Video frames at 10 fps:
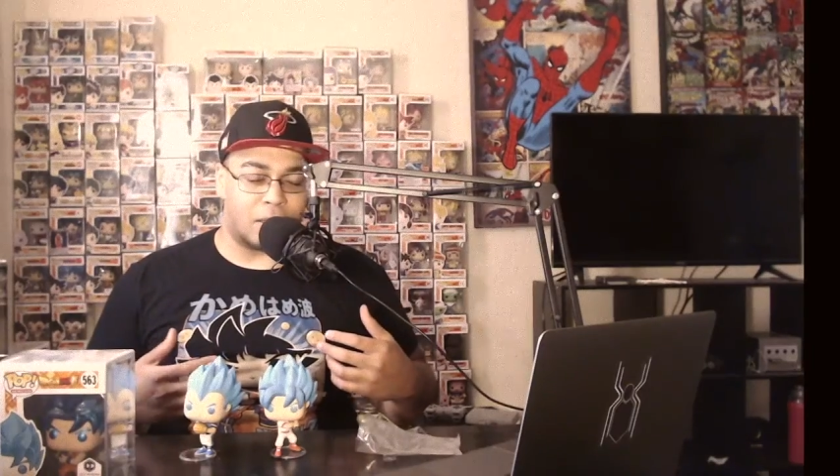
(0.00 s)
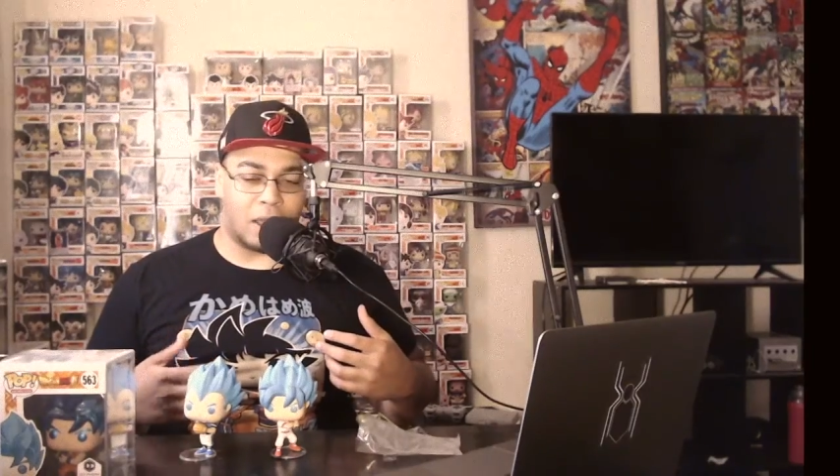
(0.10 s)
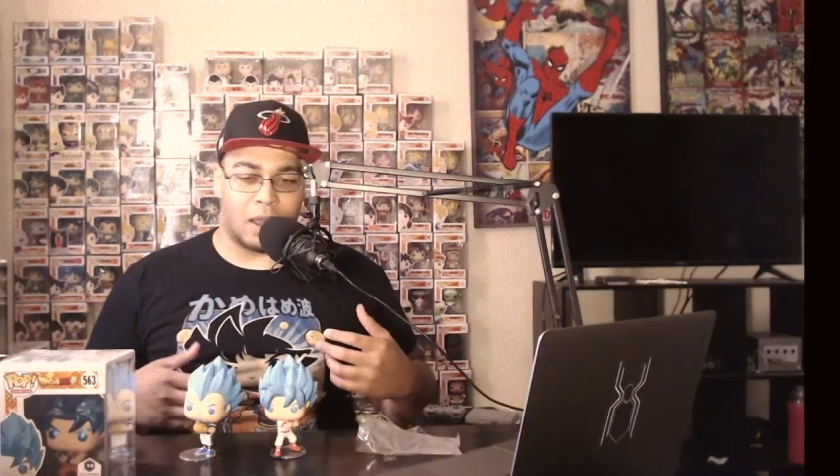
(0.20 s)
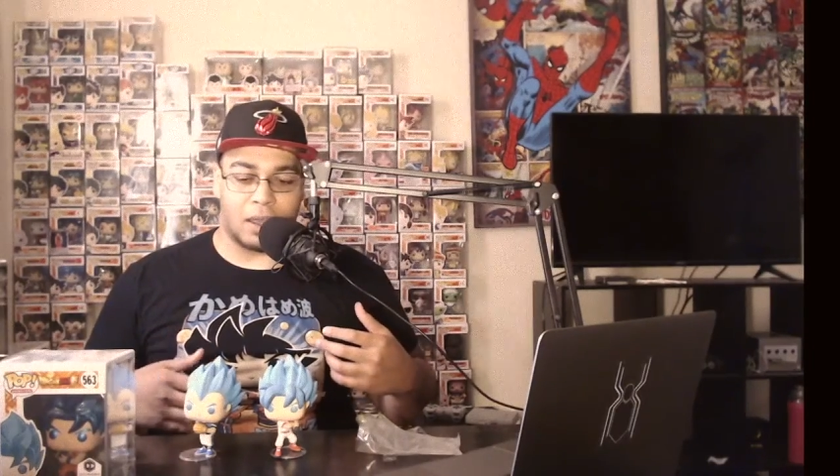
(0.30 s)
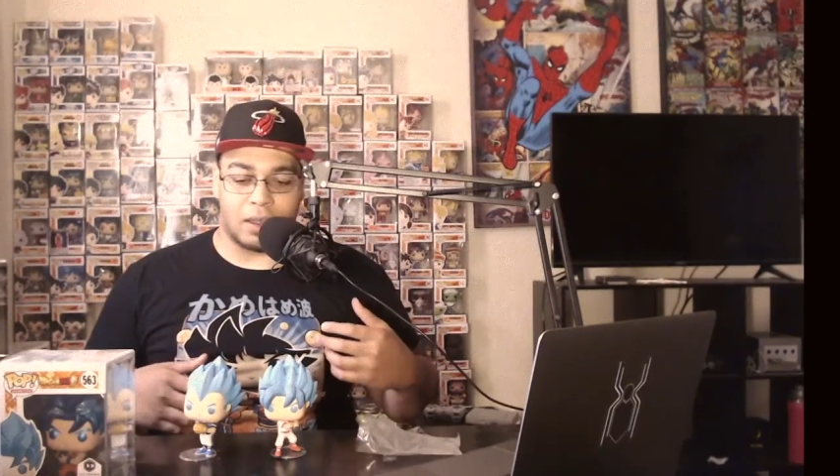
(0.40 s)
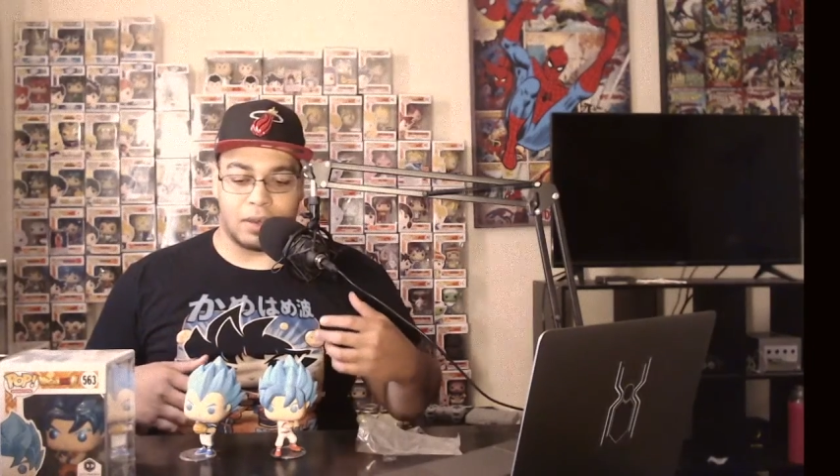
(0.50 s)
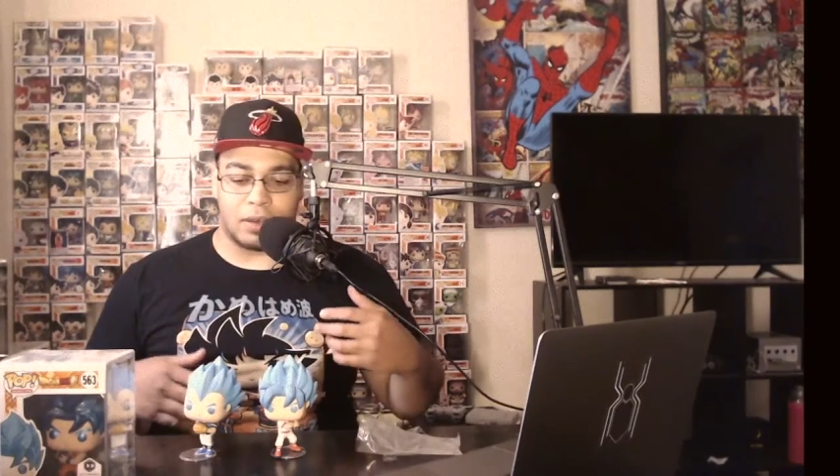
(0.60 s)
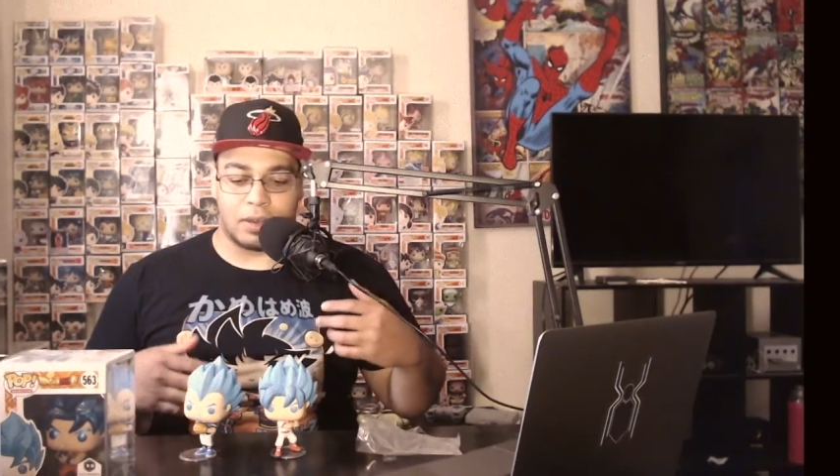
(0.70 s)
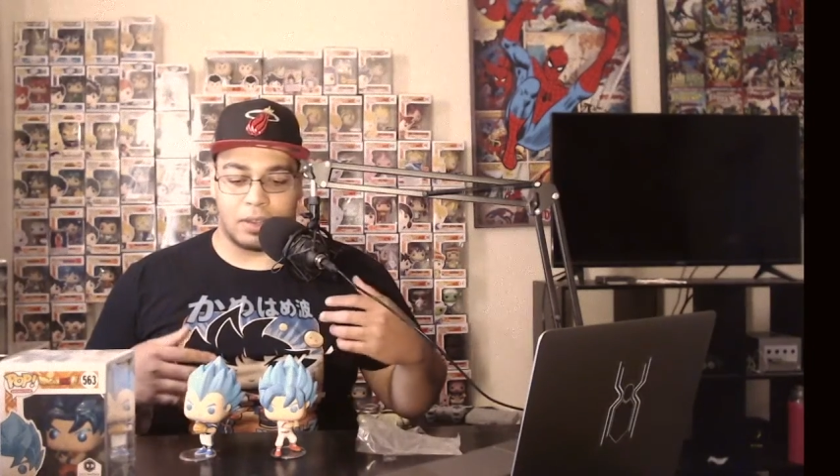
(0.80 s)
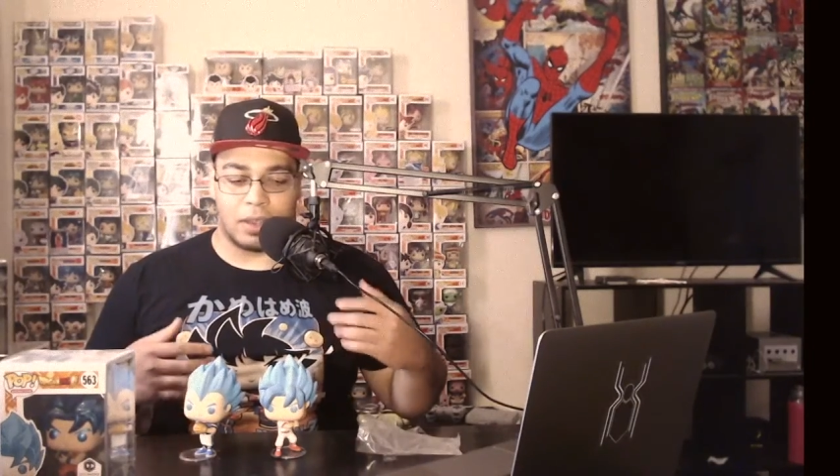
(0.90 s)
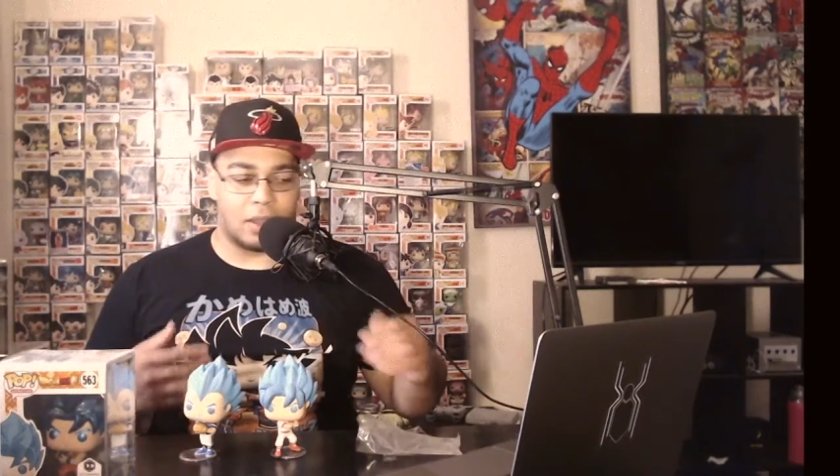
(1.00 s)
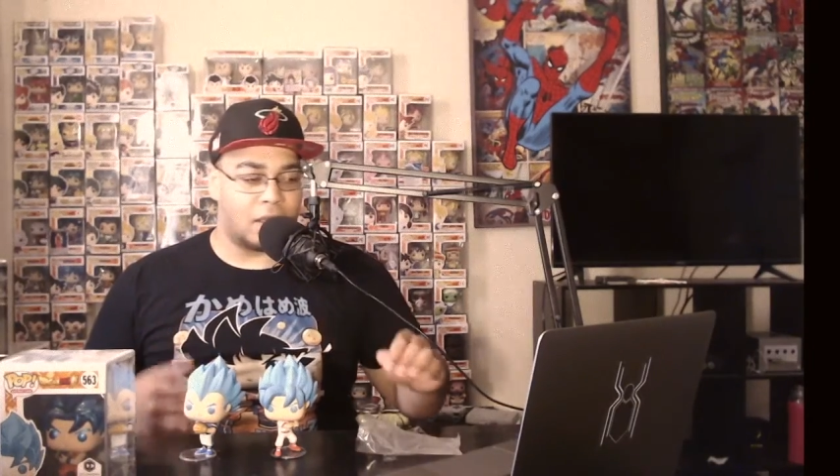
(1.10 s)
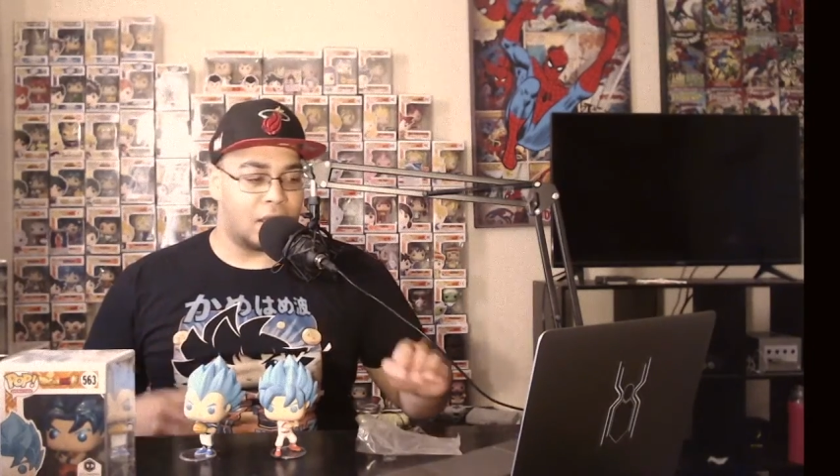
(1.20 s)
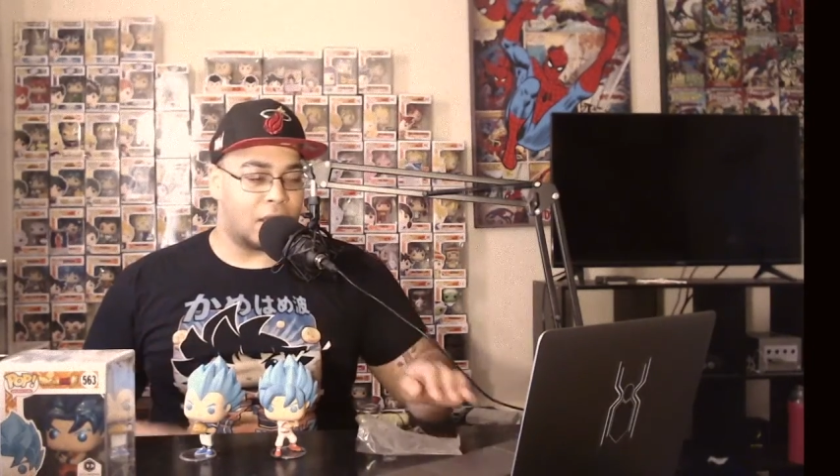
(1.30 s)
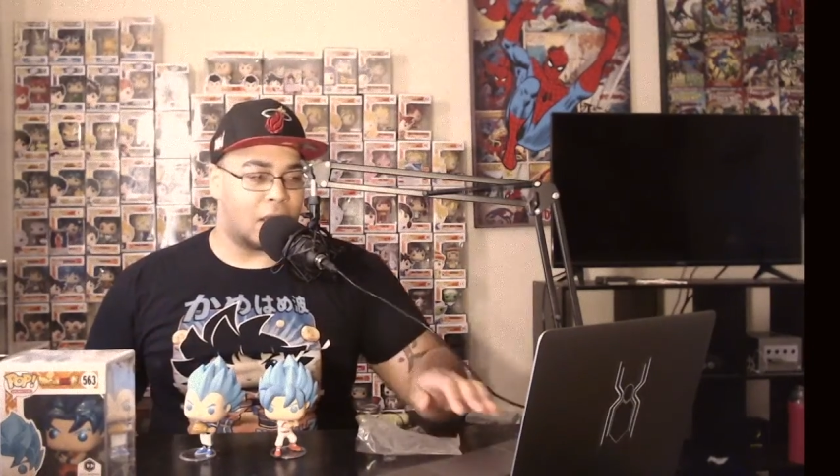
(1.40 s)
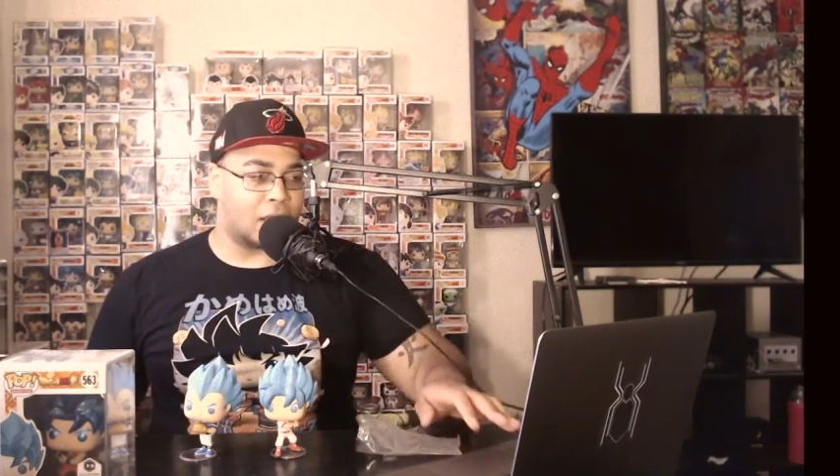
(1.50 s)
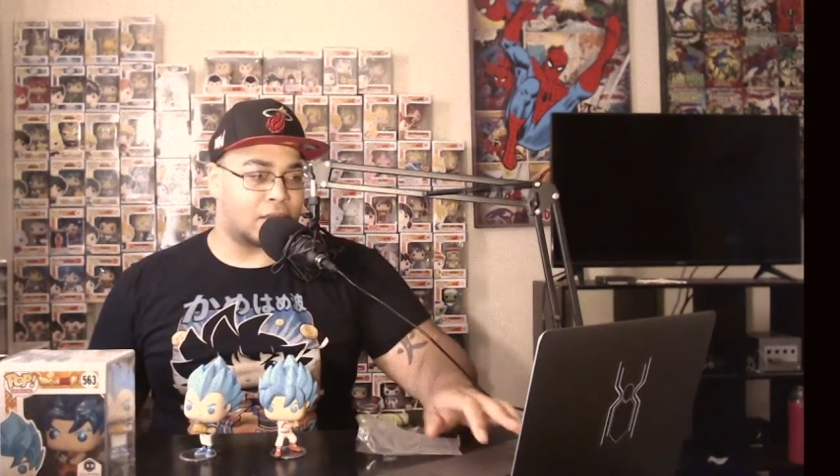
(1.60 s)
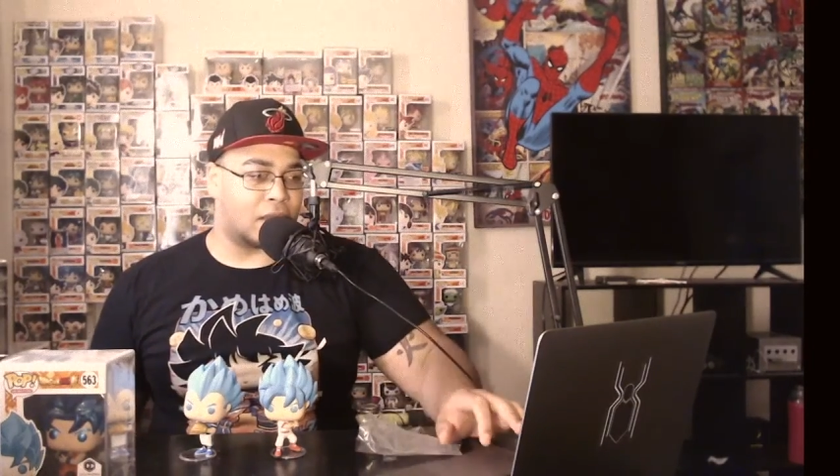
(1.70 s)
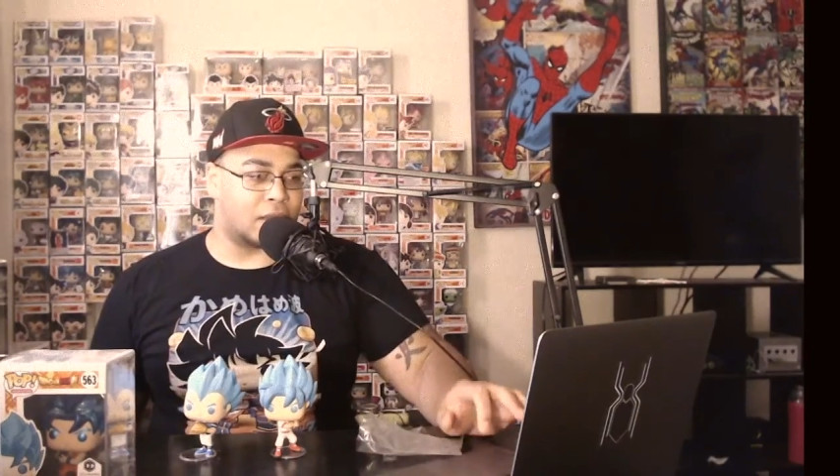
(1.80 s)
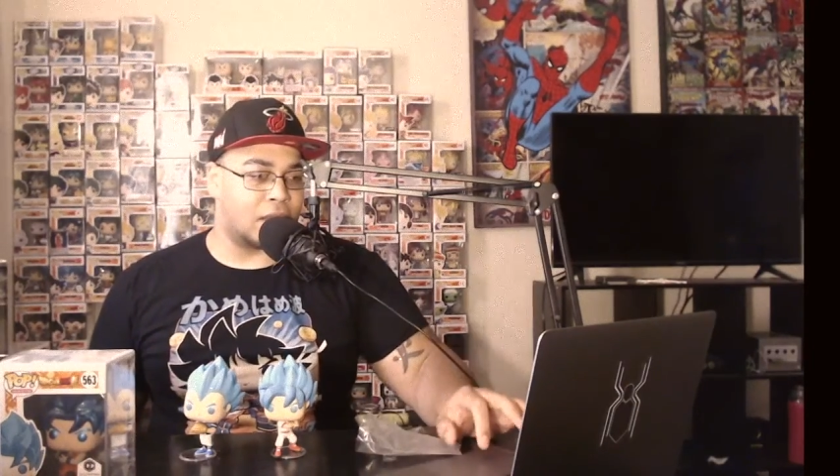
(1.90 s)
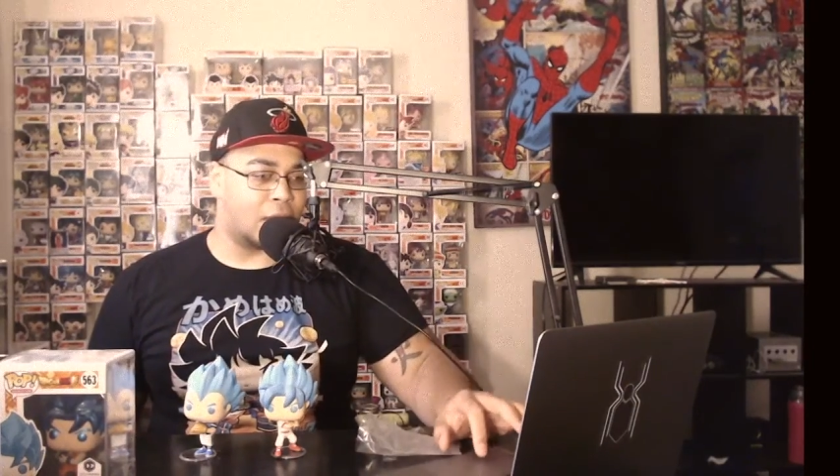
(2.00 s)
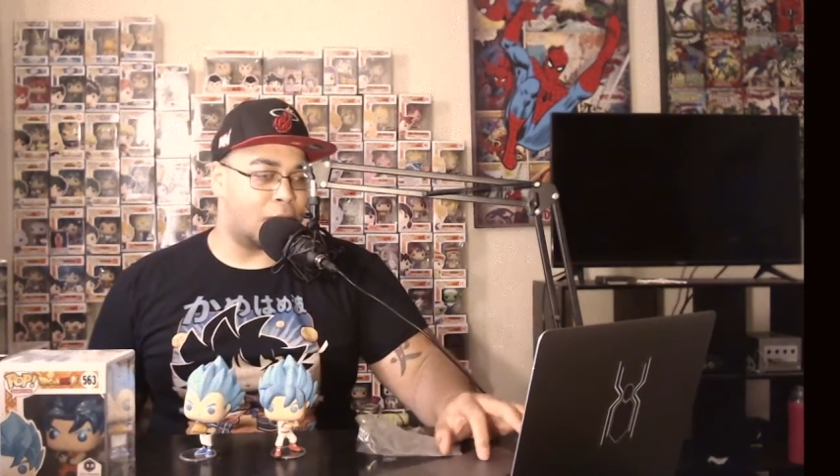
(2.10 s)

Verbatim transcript: and like I think I'll